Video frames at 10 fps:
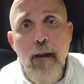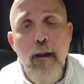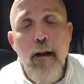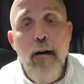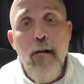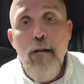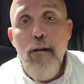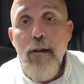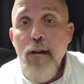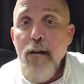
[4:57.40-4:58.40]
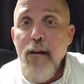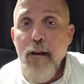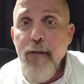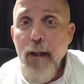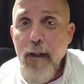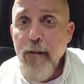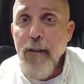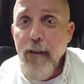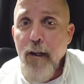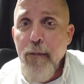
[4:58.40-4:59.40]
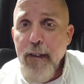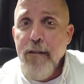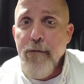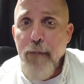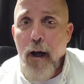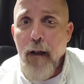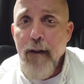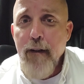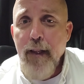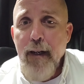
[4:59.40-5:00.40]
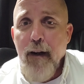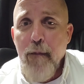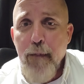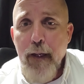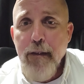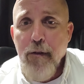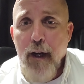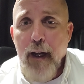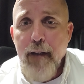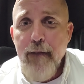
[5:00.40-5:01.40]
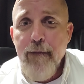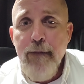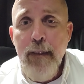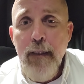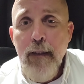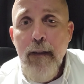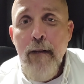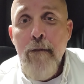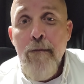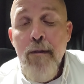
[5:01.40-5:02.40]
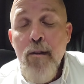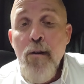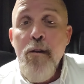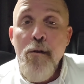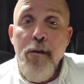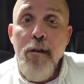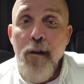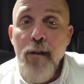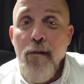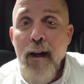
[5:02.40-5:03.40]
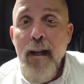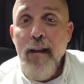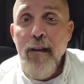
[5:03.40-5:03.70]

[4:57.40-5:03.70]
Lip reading: You know, your vehicle's a little bit smaller than our big truck. So you could ride a